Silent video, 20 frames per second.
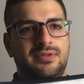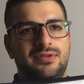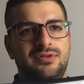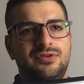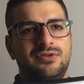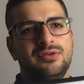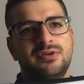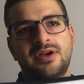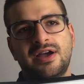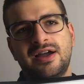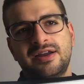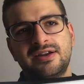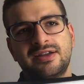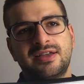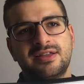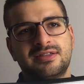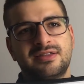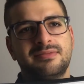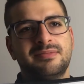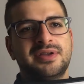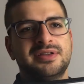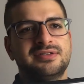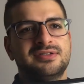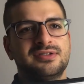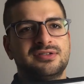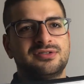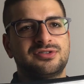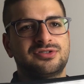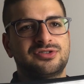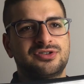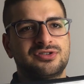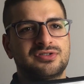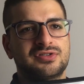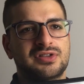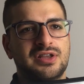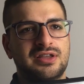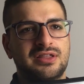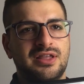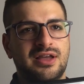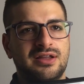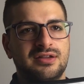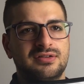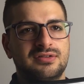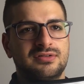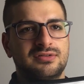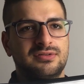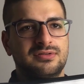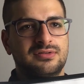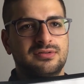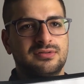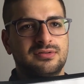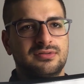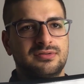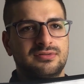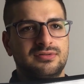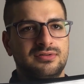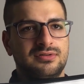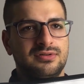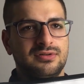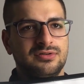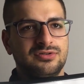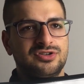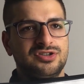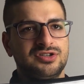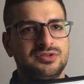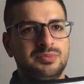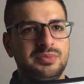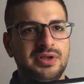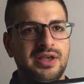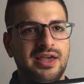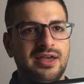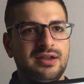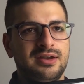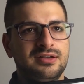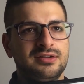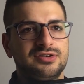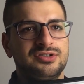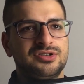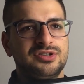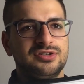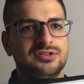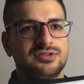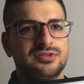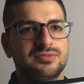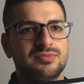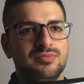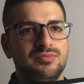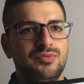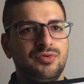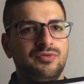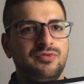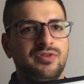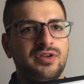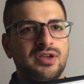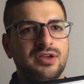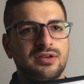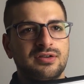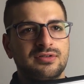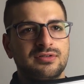You kind of get the message just like that. You know, she's beheaded, she's moving.